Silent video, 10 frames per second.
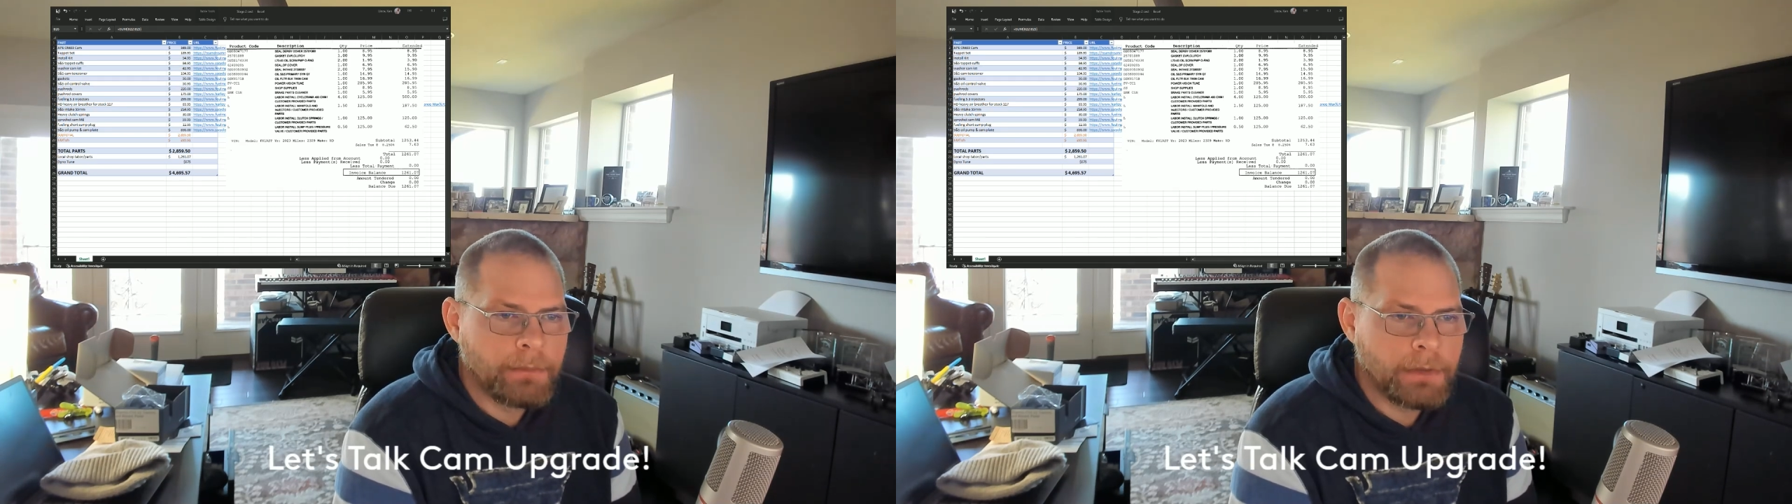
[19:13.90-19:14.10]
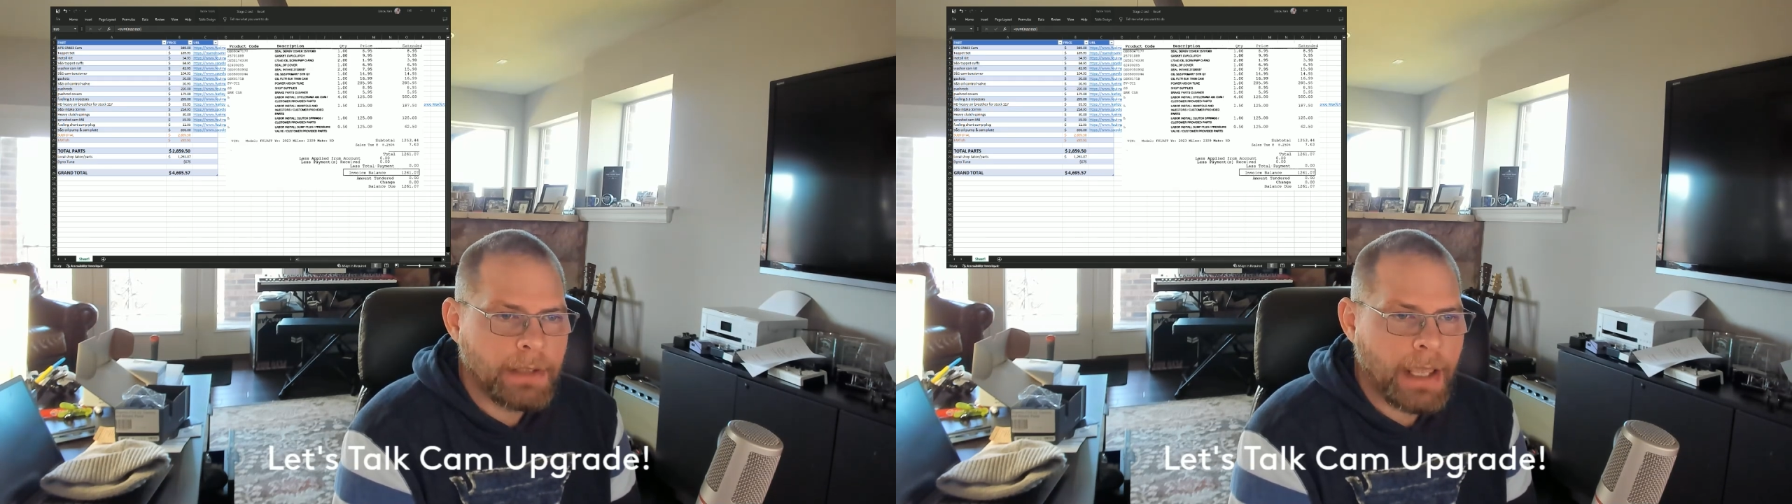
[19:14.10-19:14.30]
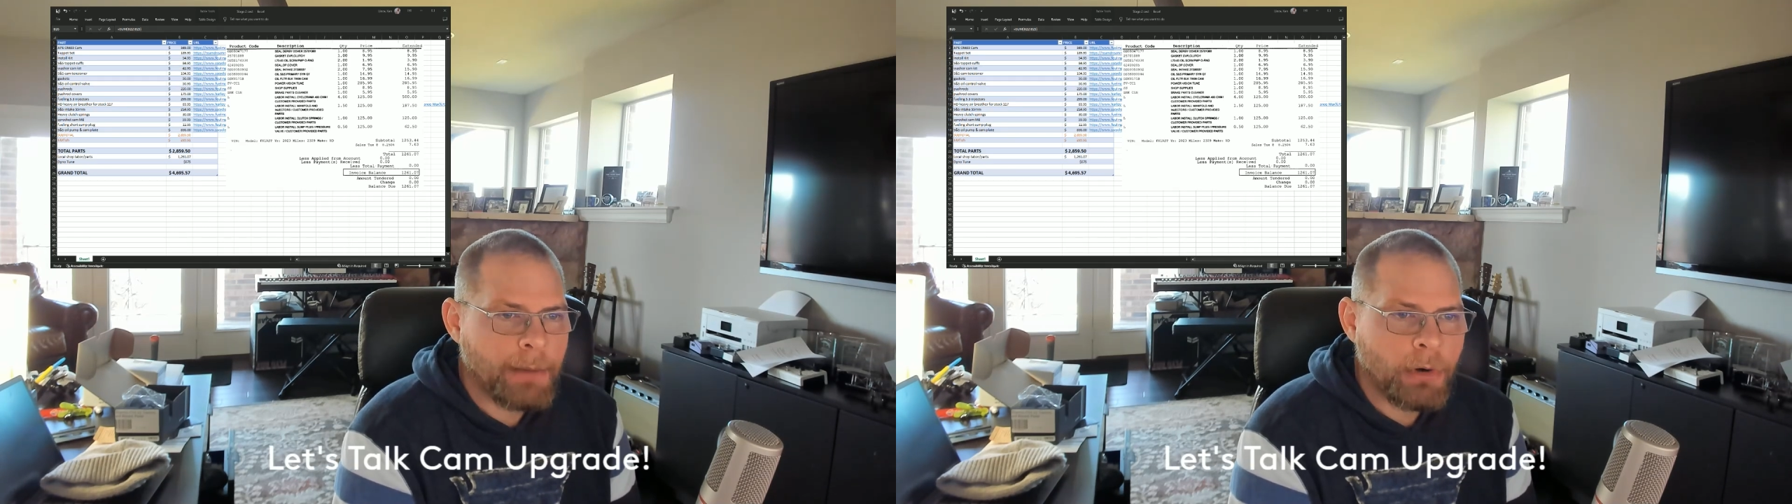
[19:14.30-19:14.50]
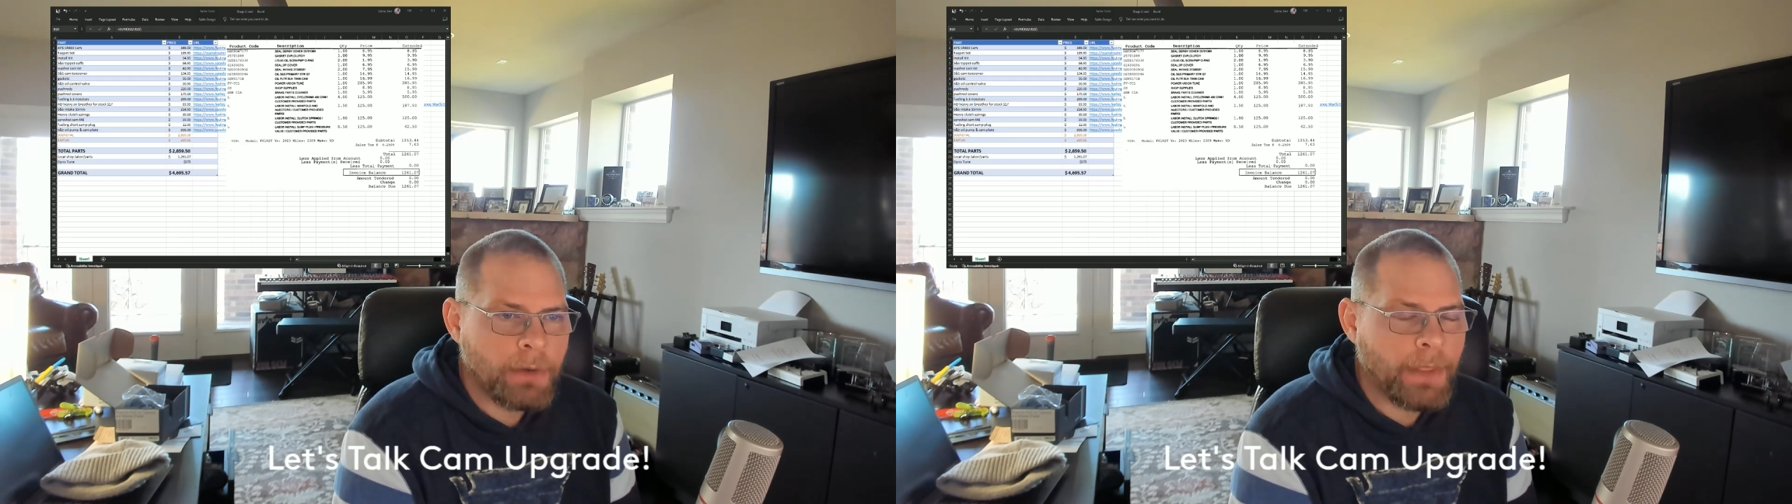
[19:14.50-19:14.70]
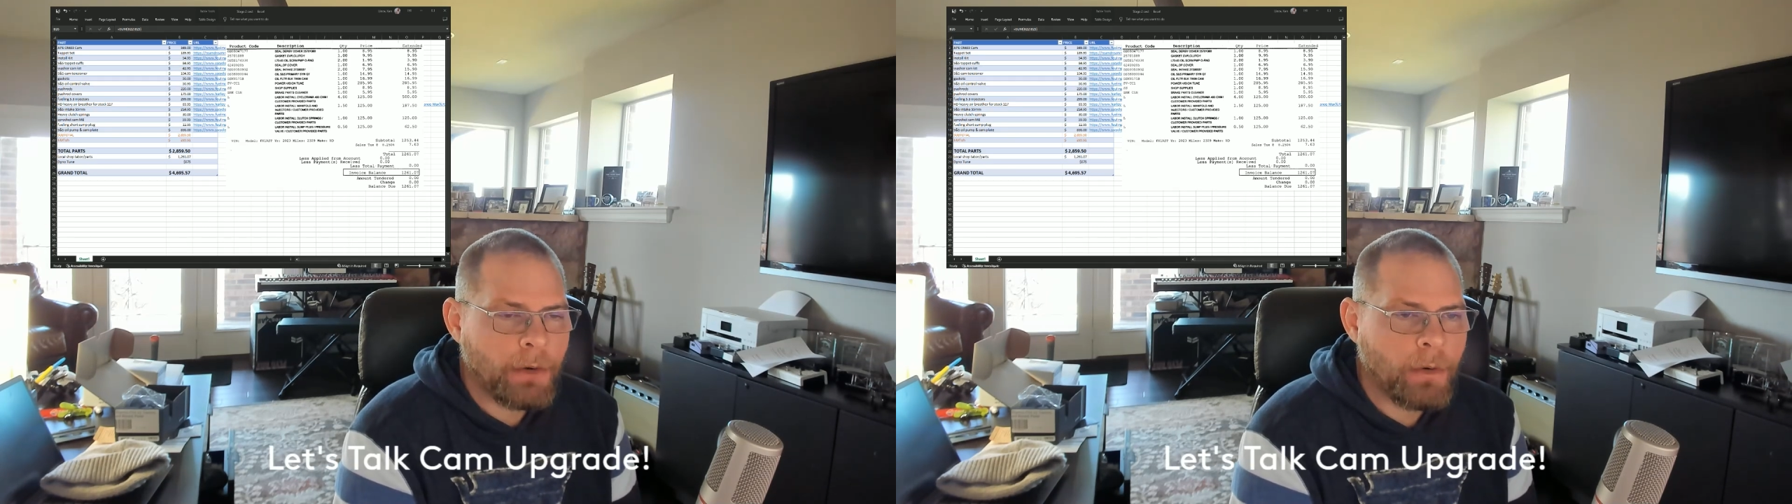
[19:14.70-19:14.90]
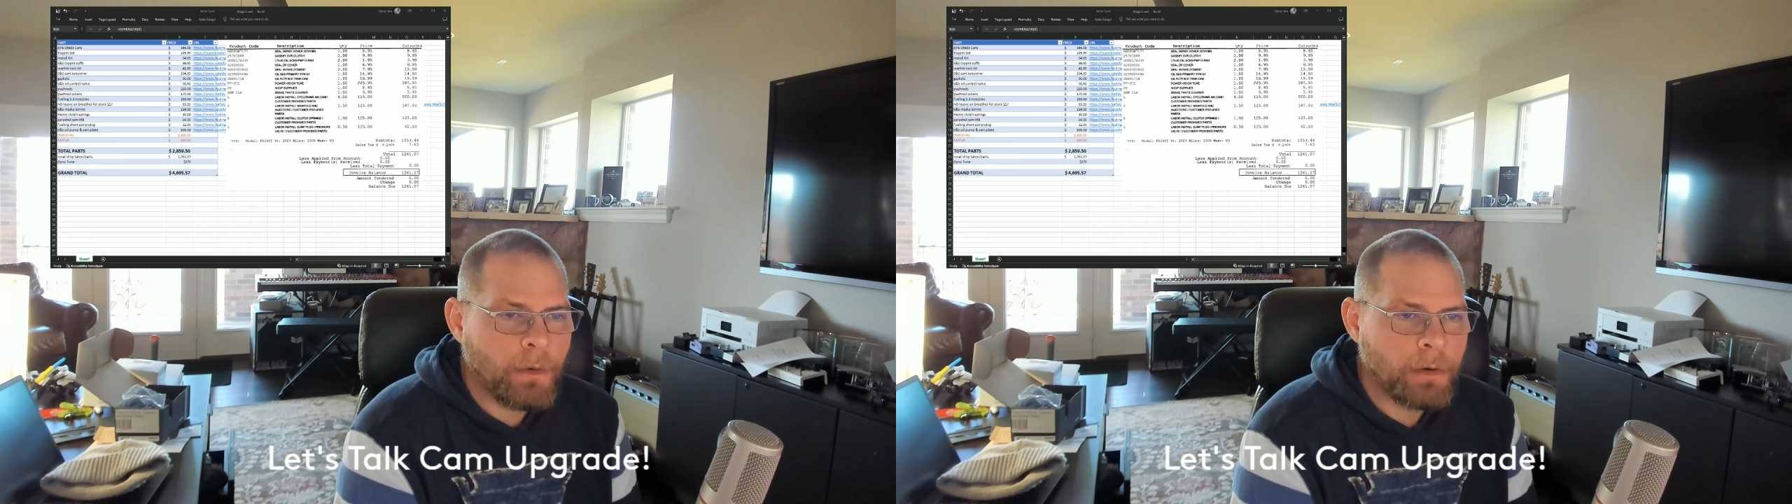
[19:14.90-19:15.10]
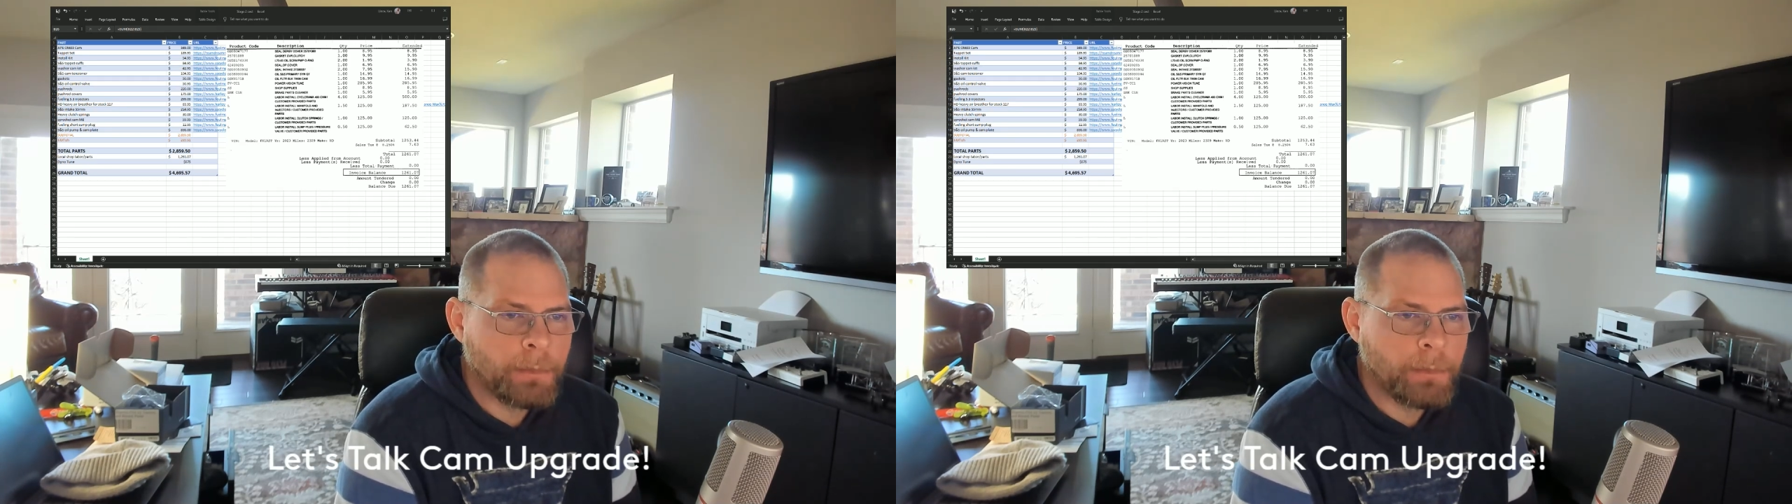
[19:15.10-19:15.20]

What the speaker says: hammer it that hard.